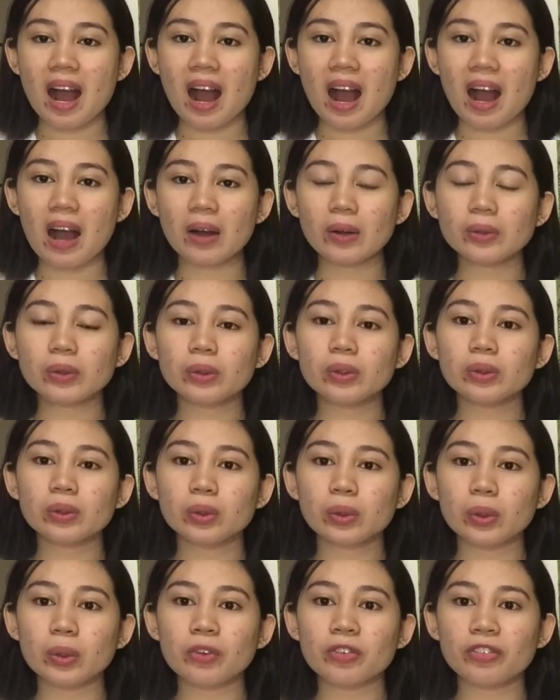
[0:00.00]
how to
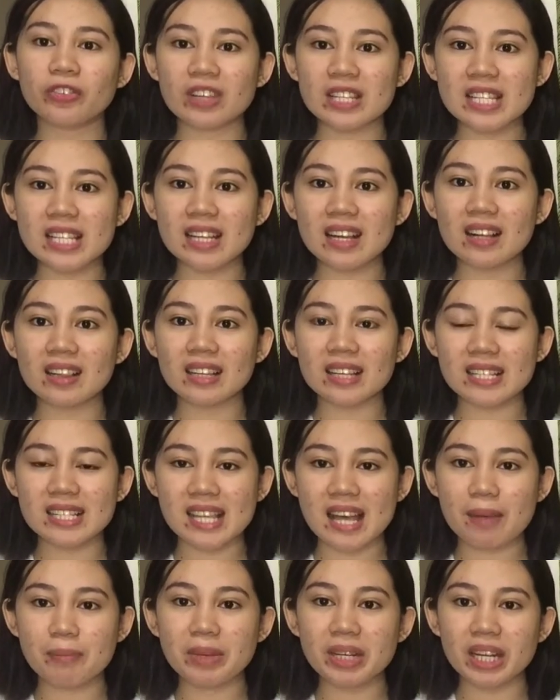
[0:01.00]
do physical
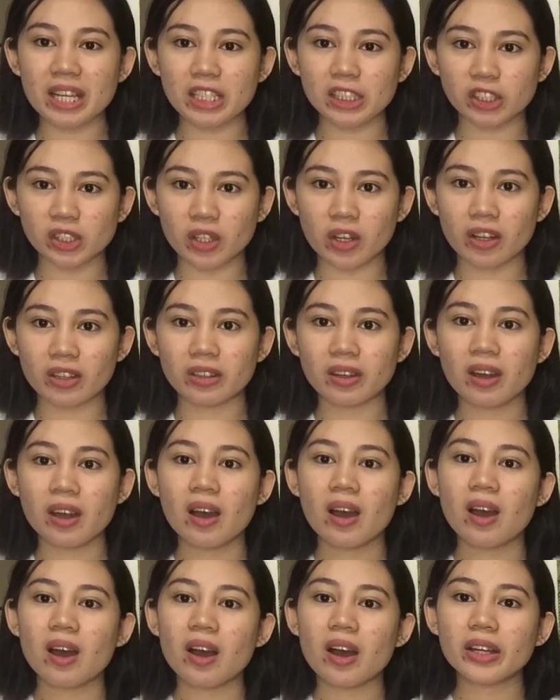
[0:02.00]
examination
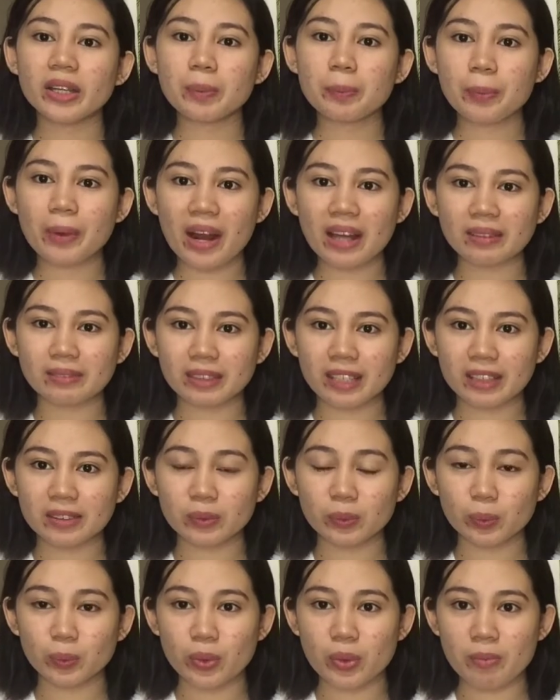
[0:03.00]
on a
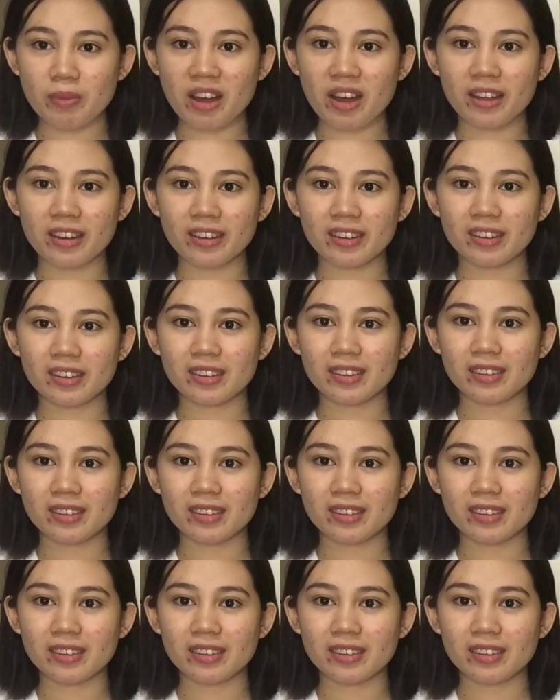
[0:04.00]
pregnant woman.